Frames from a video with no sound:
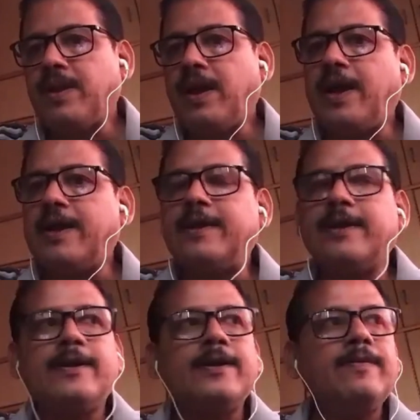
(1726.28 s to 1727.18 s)
and
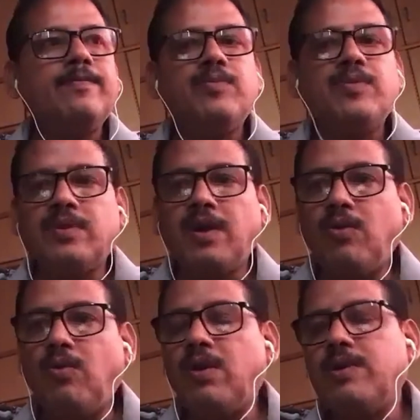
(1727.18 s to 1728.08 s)
now
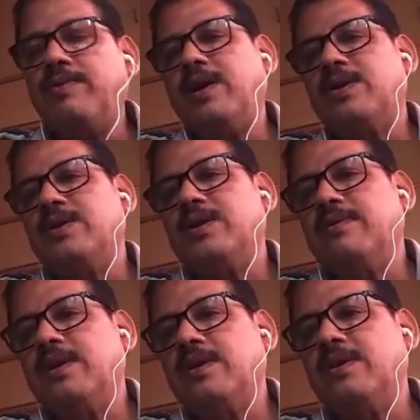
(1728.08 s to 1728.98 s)
what we are
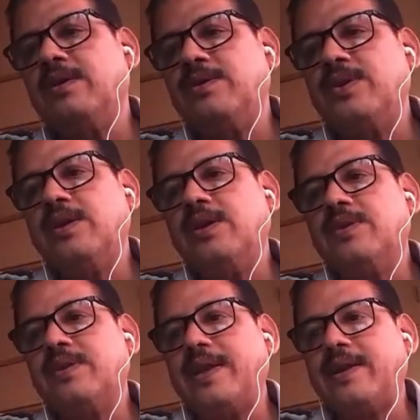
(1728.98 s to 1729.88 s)
seeing is
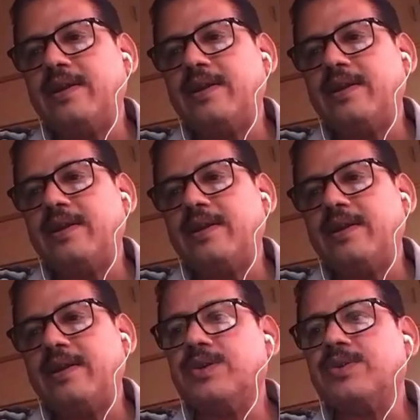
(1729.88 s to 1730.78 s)
slightly an
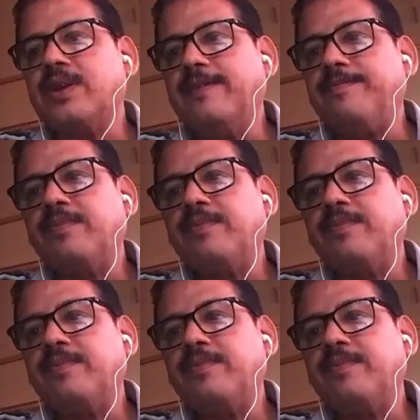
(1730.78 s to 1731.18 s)
advanced this thing.